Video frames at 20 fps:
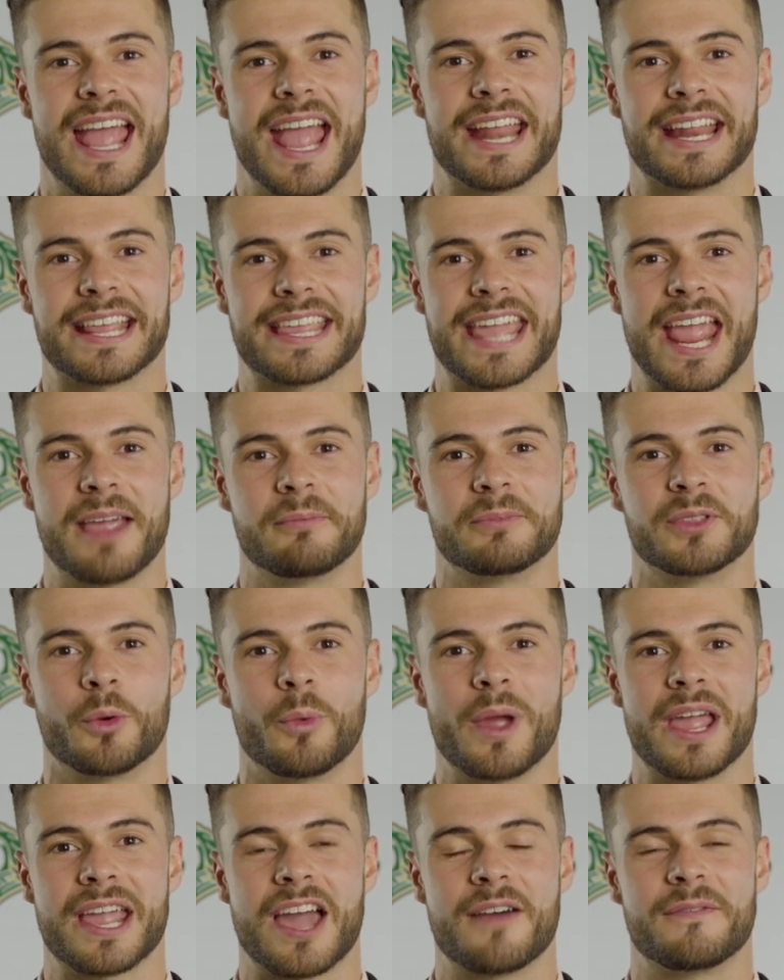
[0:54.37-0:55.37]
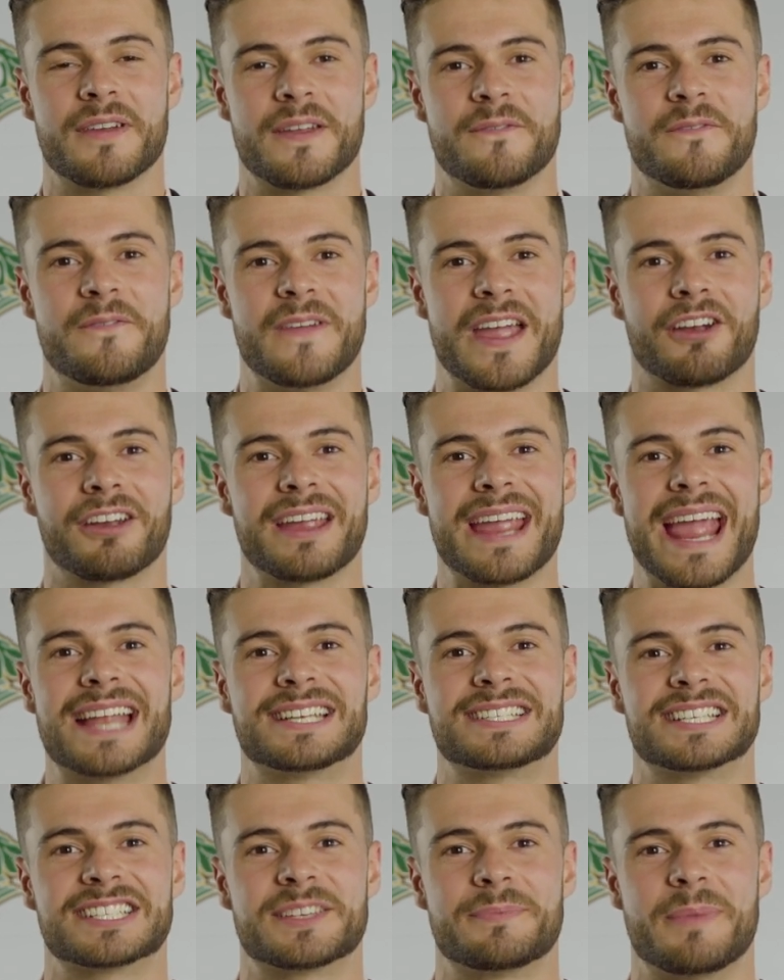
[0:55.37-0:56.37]
and it came in the wake of a very
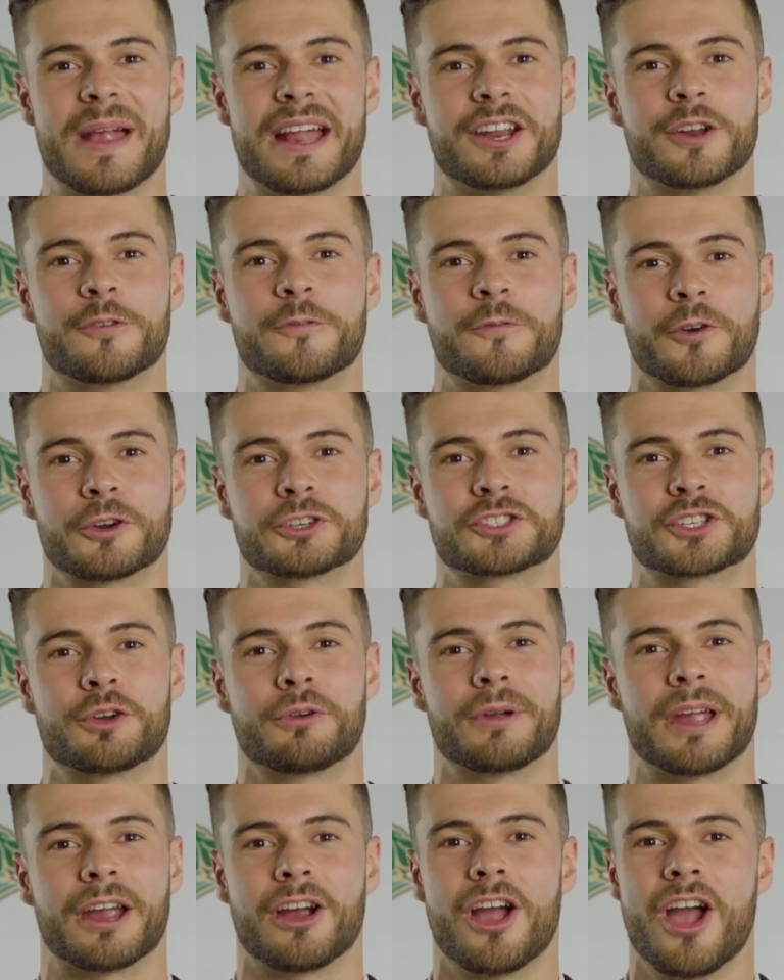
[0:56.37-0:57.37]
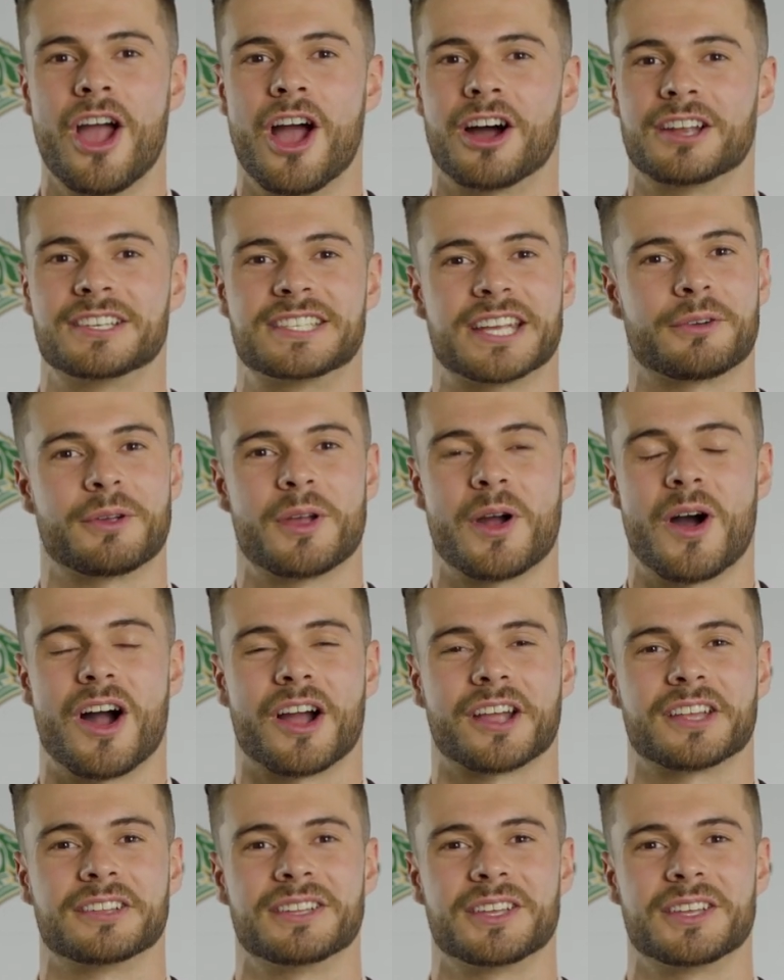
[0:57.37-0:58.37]
anticipated first career Ontario Hockey